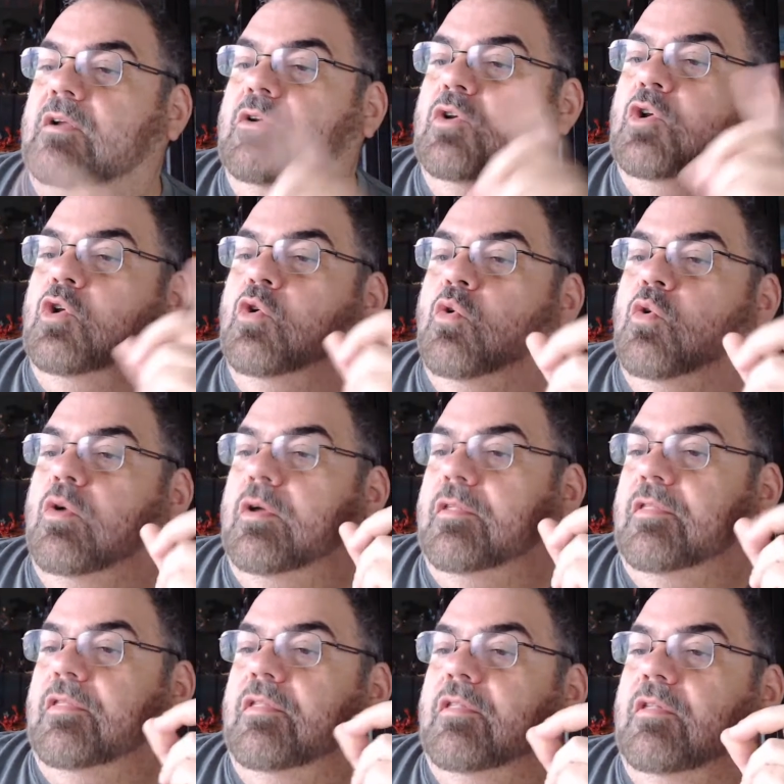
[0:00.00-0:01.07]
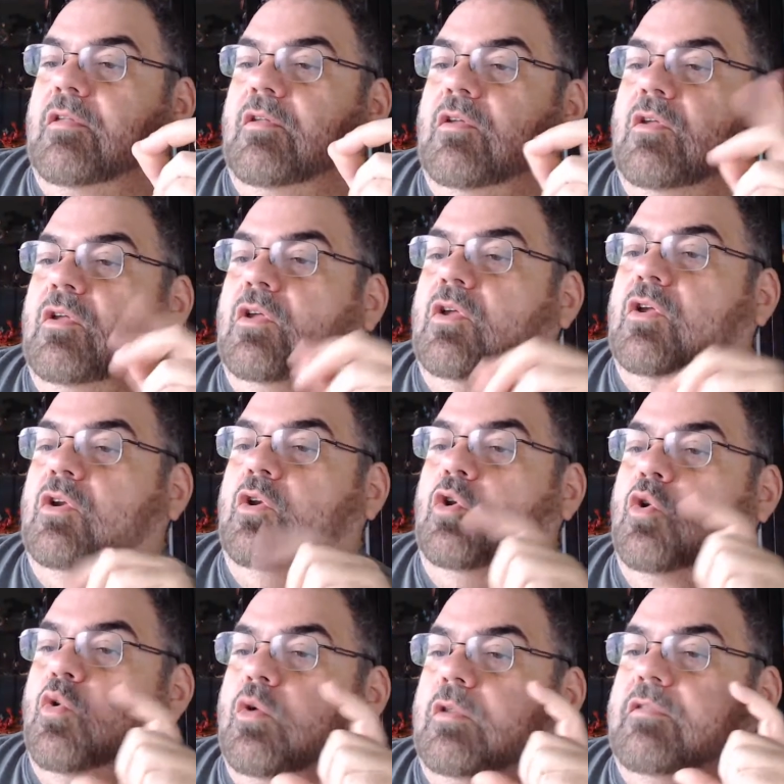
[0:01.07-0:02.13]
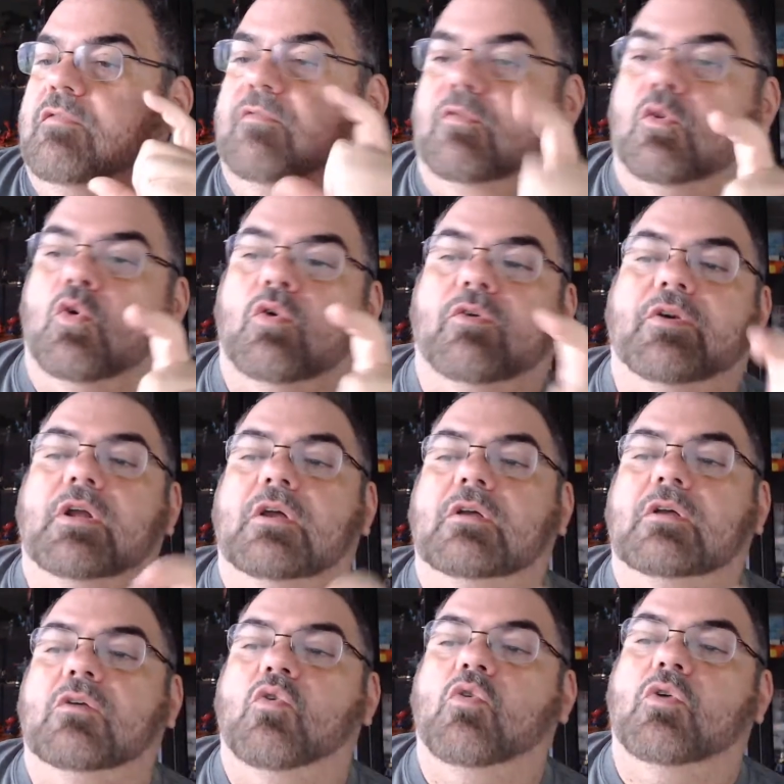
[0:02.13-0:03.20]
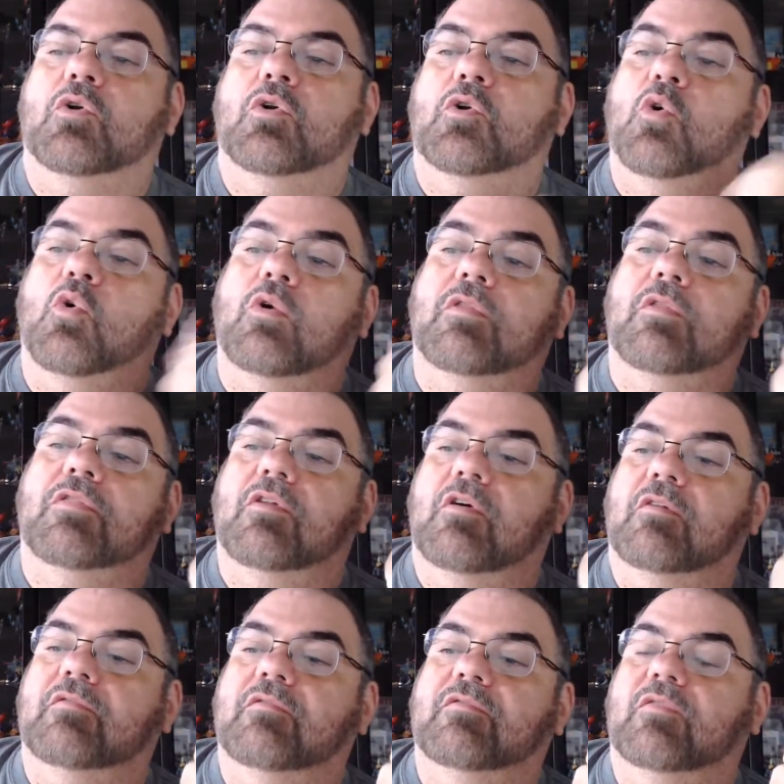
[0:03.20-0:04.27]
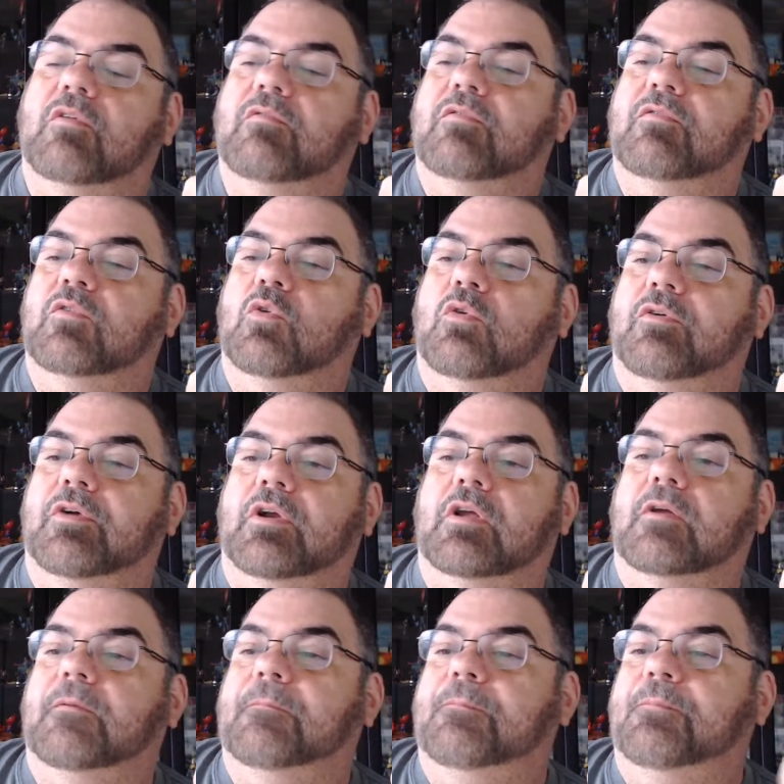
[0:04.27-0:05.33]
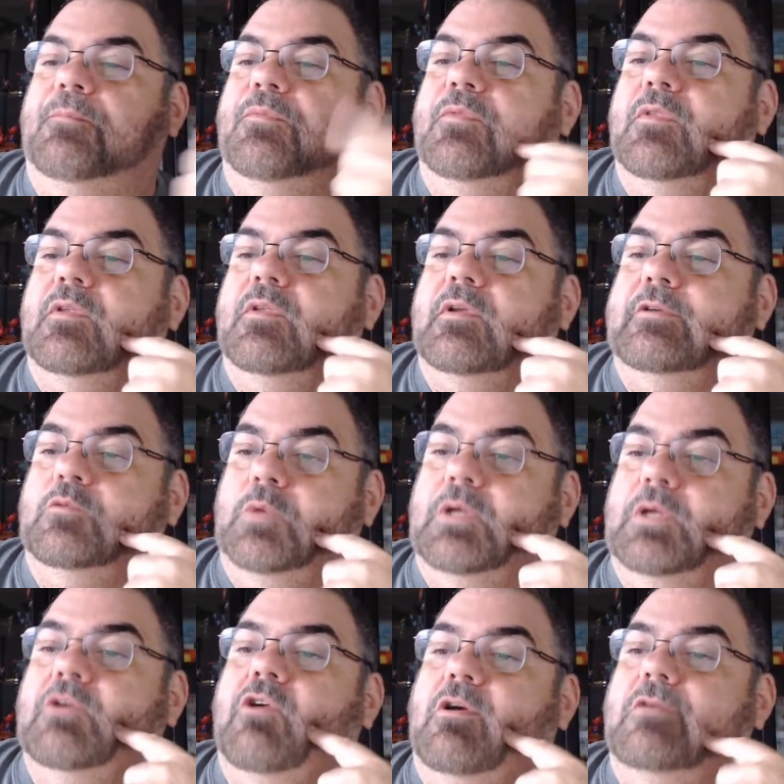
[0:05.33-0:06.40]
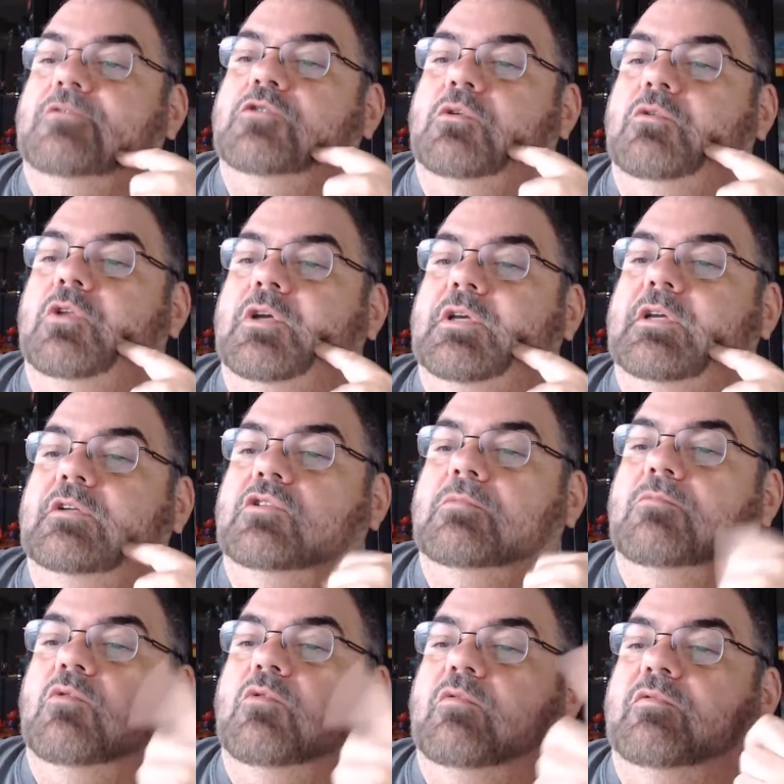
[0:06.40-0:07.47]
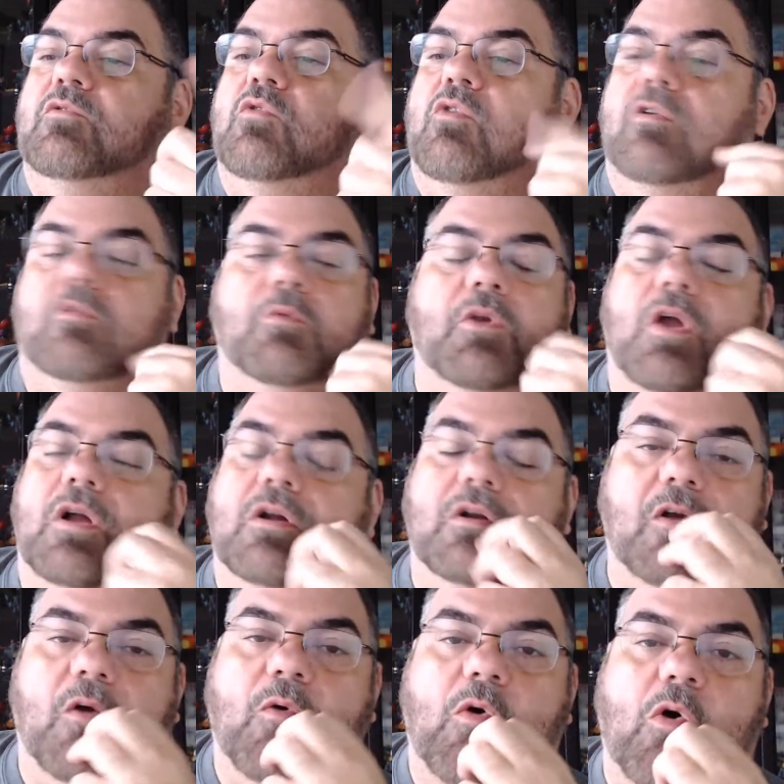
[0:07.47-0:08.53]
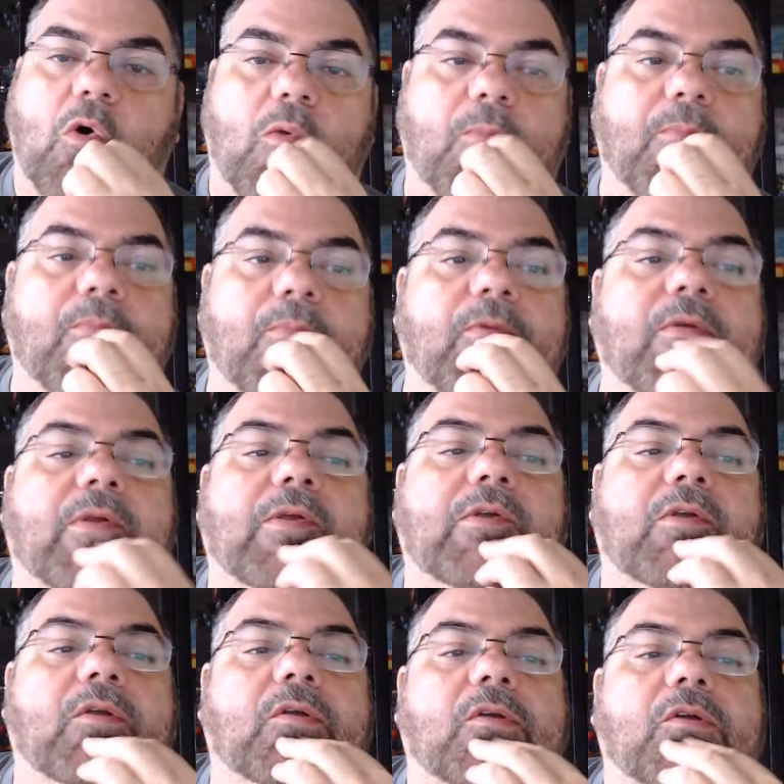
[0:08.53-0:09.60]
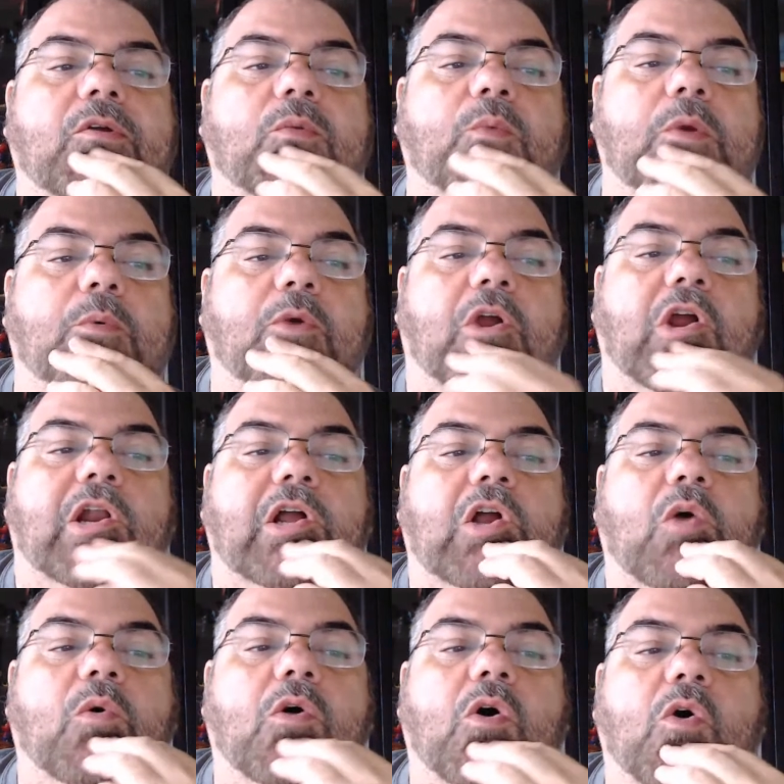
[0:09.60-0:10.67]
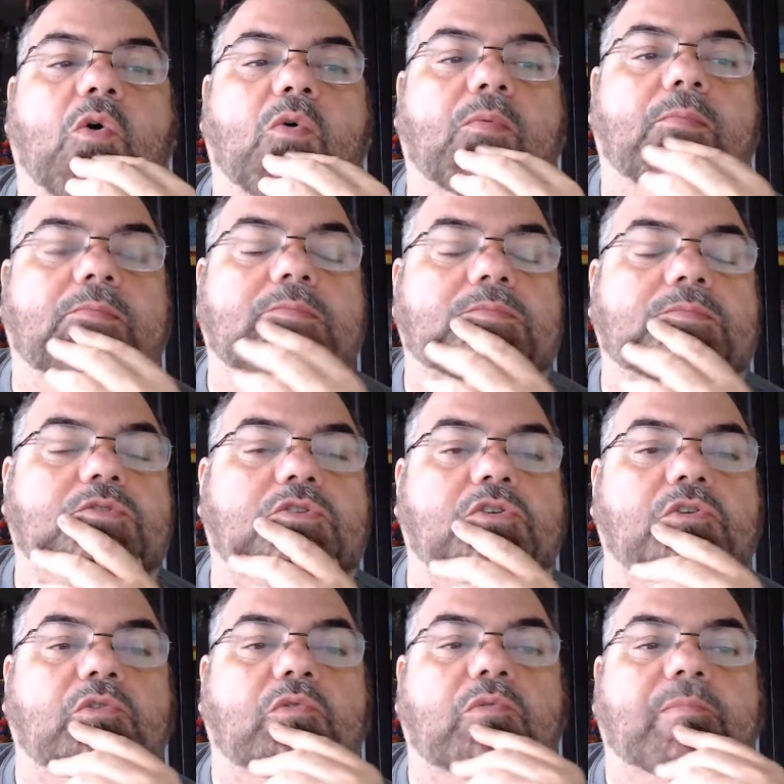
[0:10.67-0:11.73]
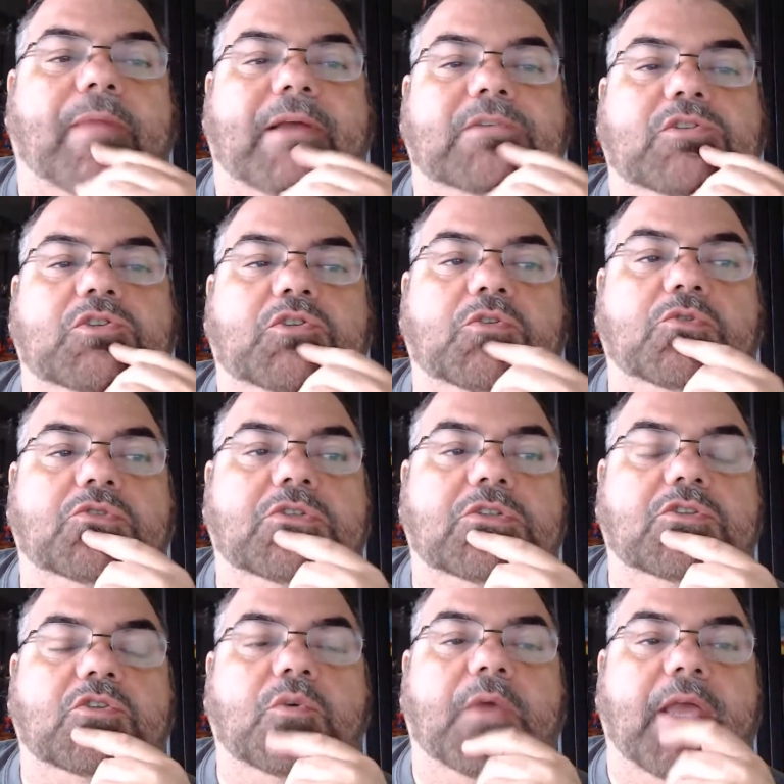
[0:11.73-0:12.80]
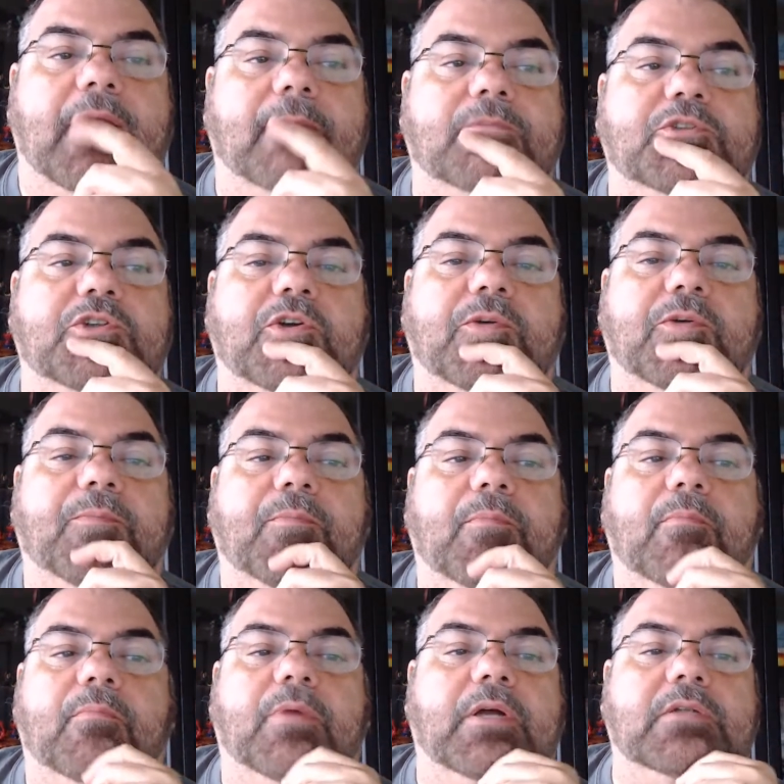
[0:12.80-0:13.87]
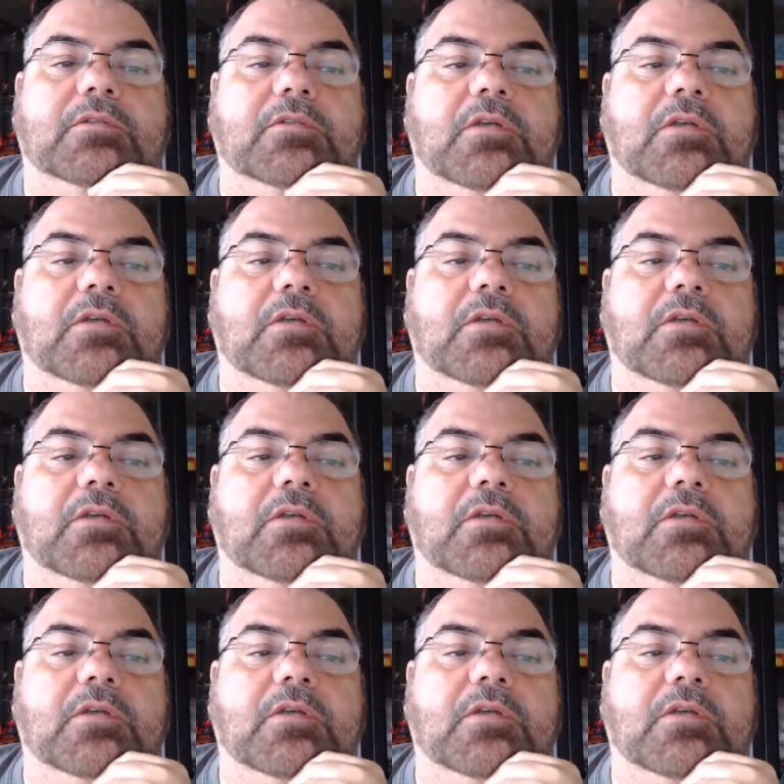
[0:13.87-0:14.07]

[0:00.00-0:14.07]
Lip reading: North Florida or north of Florida? Because we're also looking to move north. We're not going to go home. We were going to go home to Massachusetts, New Hampshire, but